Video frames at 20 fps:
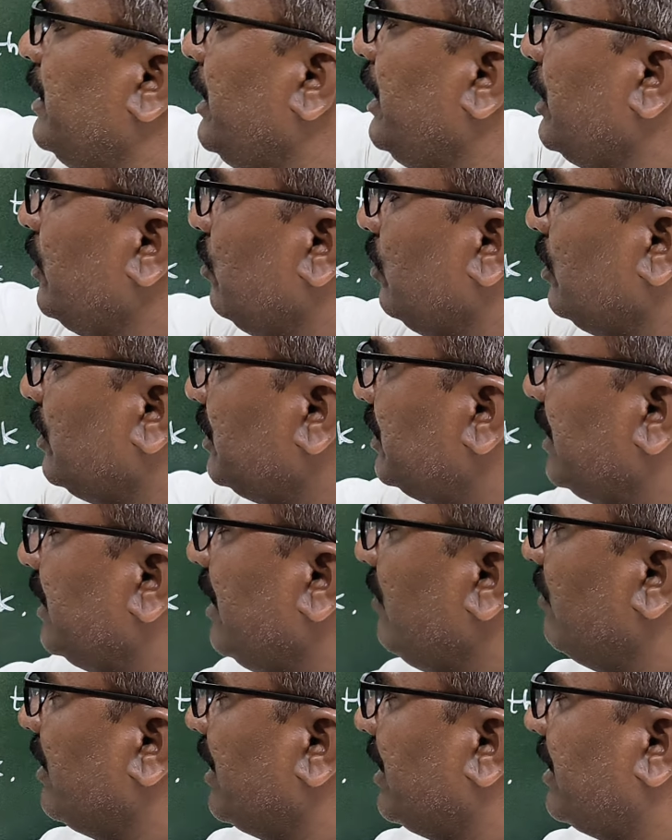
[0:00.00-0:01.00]
He wrote
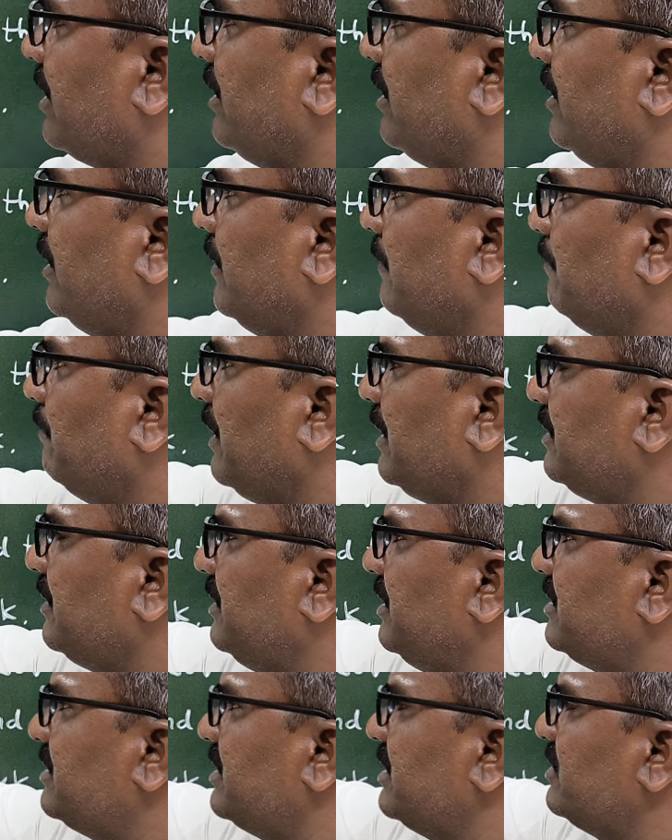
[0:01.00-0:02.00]
3 works,
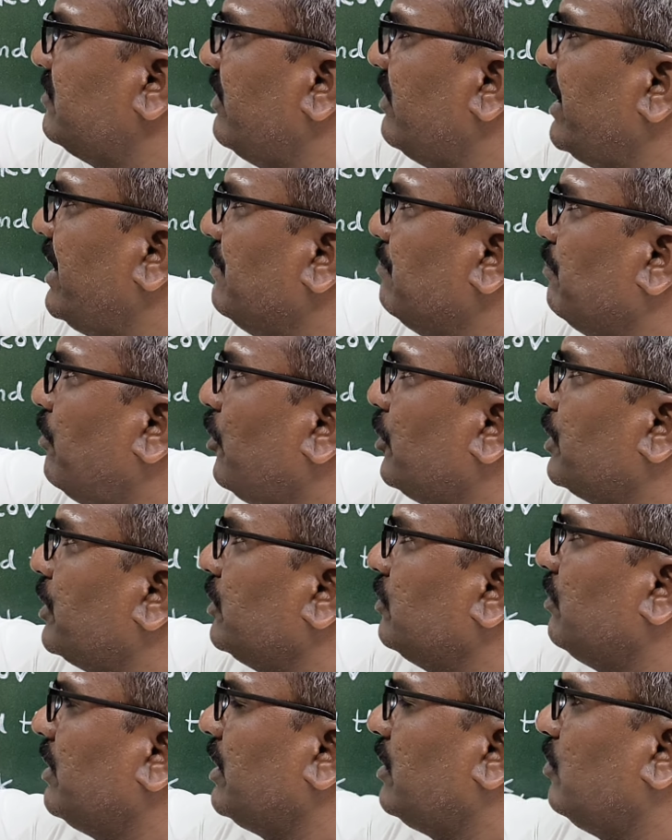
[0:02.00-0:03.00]
but this is very
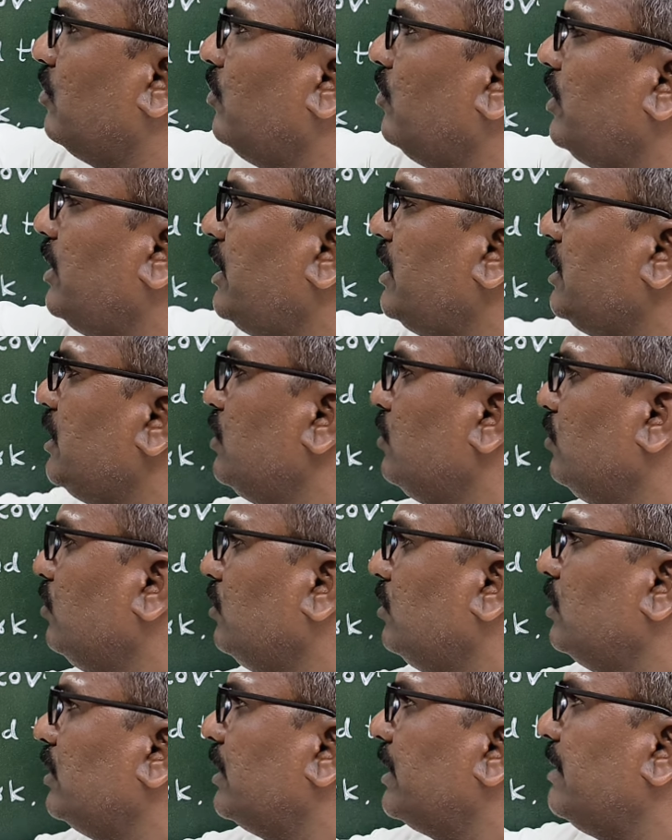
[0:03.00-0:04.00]
important work. Only
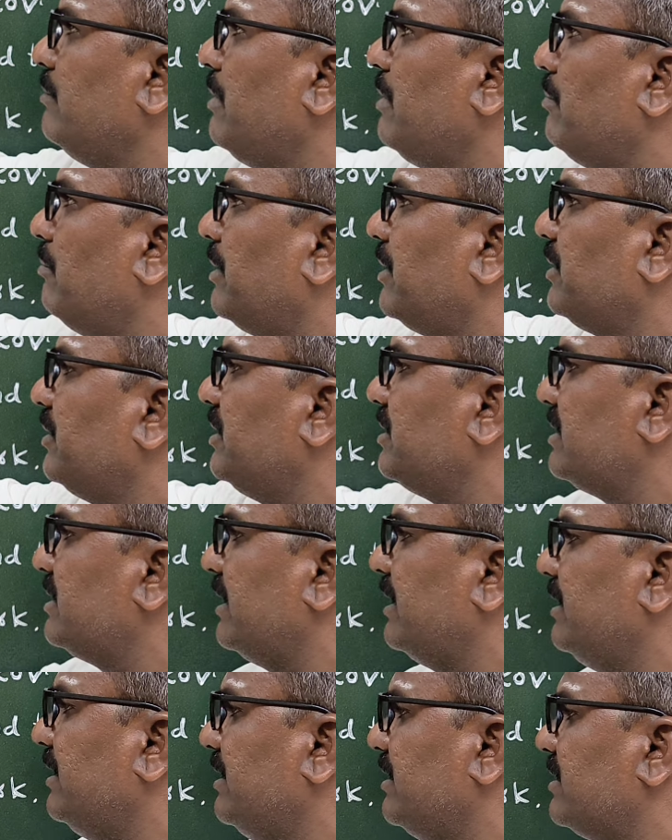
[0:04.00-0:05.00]
you remember
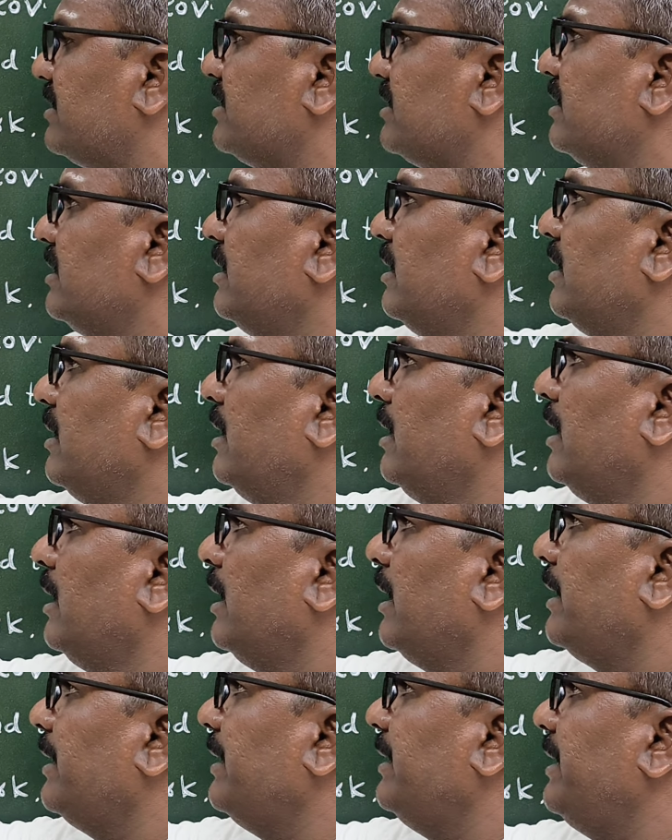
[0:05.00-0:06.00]
this and this.
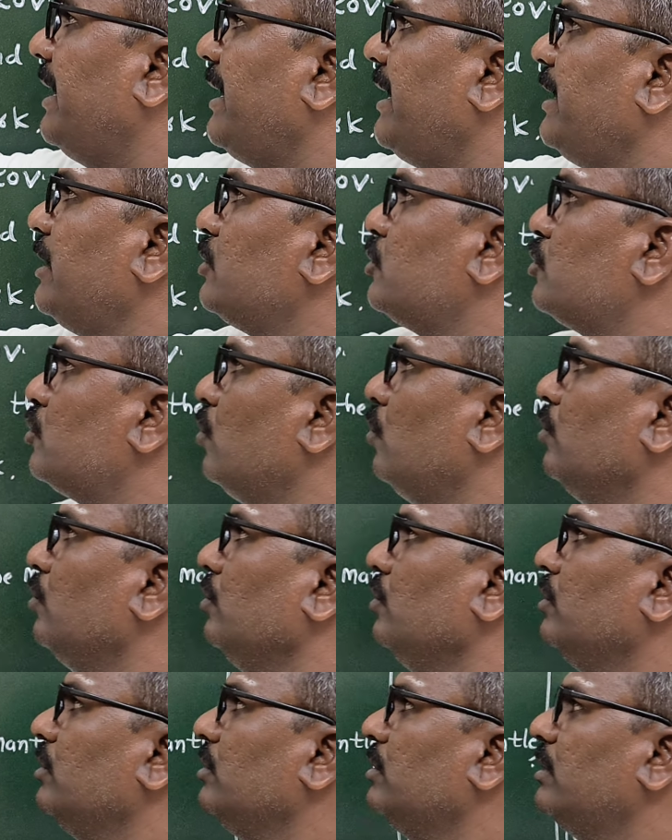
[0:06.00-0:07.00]
Dead
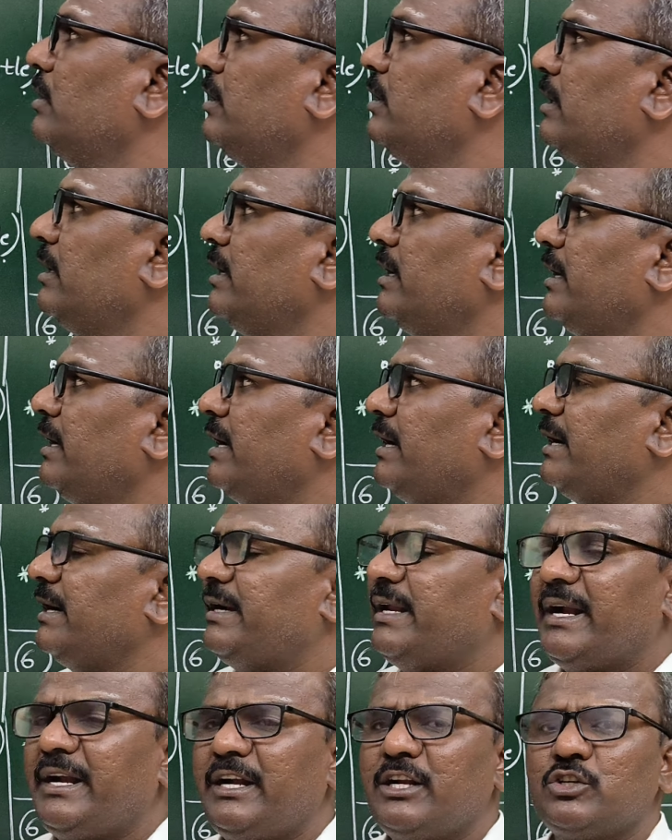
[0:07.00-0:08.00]
soul.
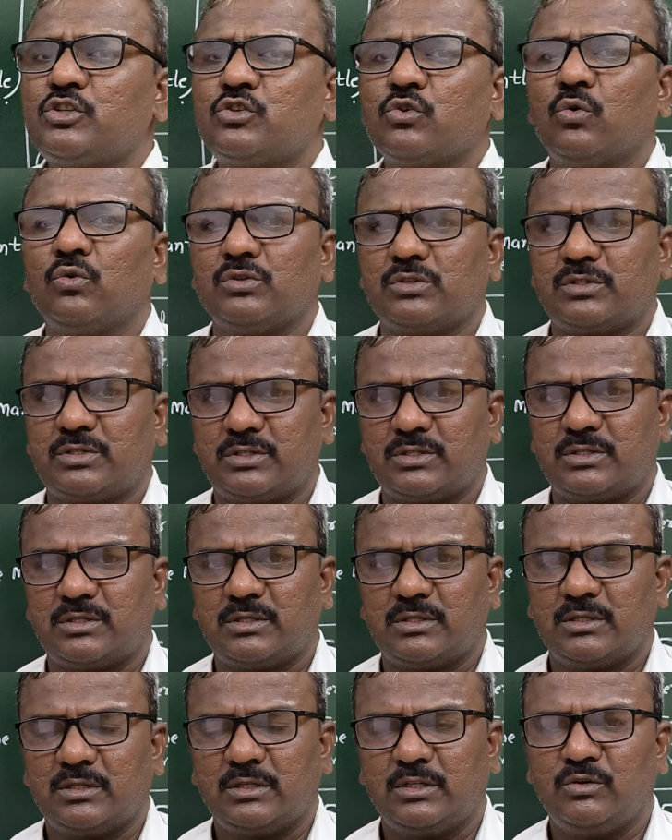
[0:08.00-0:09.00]
Dead
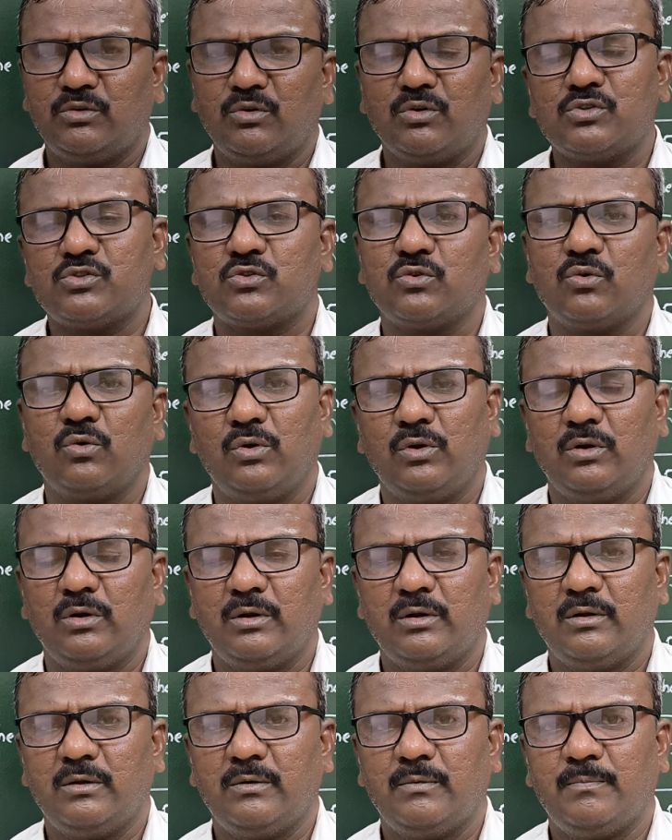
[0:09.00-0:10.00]
souls. You know
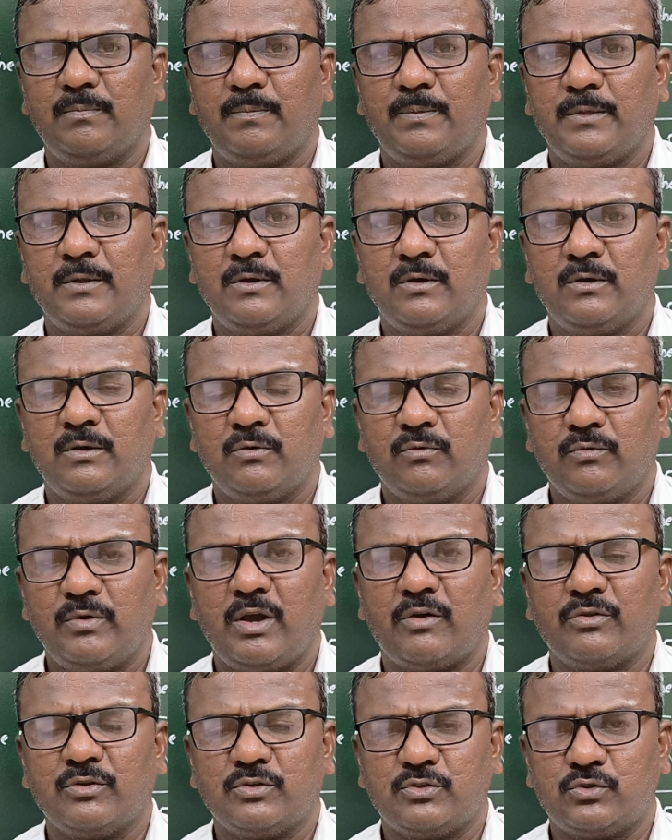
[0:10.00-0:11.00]
soul.
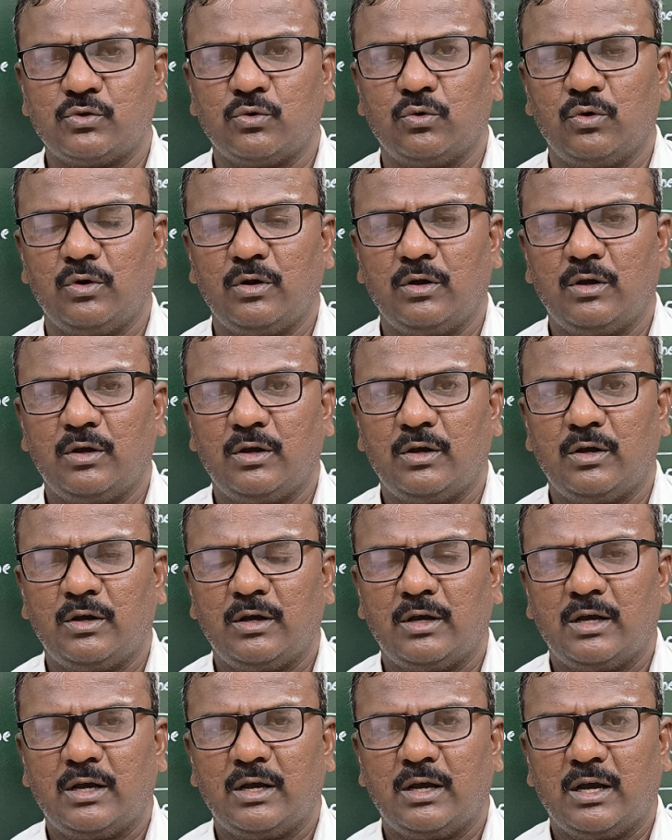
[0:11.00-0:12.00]
We have the soul.
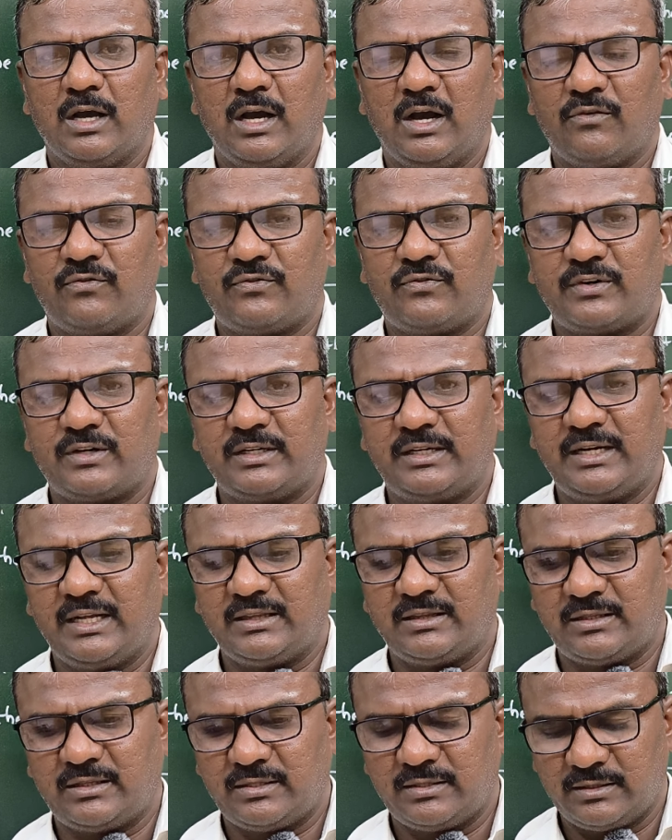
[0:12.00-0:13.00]
After
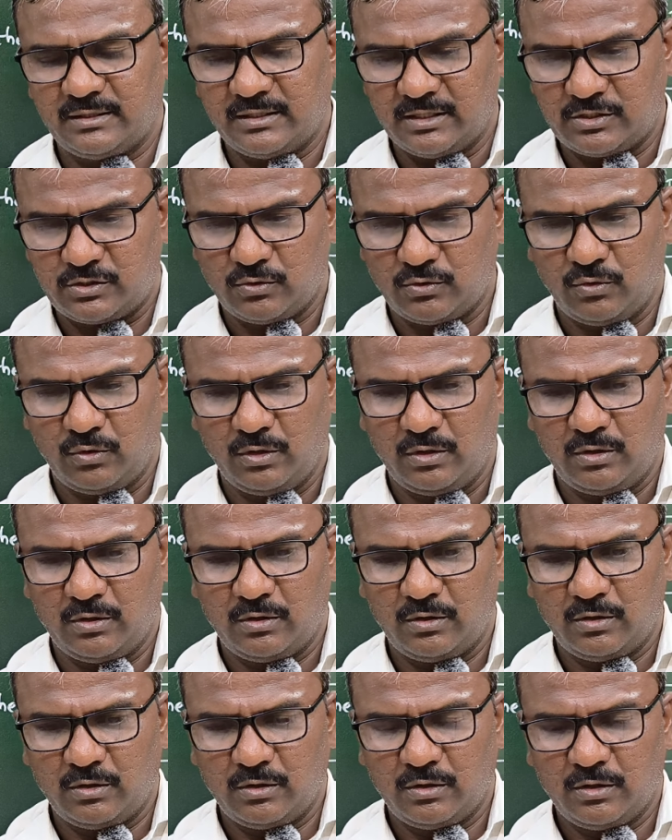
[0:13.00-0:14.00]
death, the soul